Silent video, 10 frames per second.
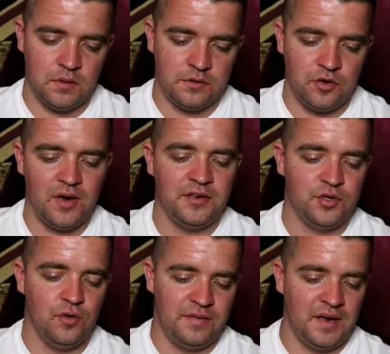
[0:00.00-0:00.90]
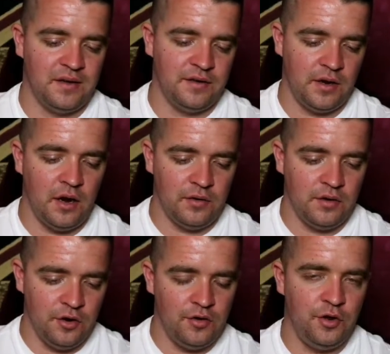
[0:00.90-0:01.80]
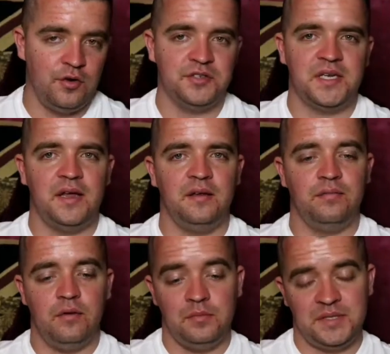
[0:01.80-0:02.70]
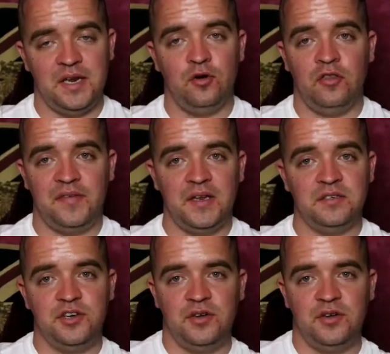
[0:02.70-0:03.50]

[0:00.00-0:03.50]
trying to sort of think, you know, you could say I'm sitting on the fence.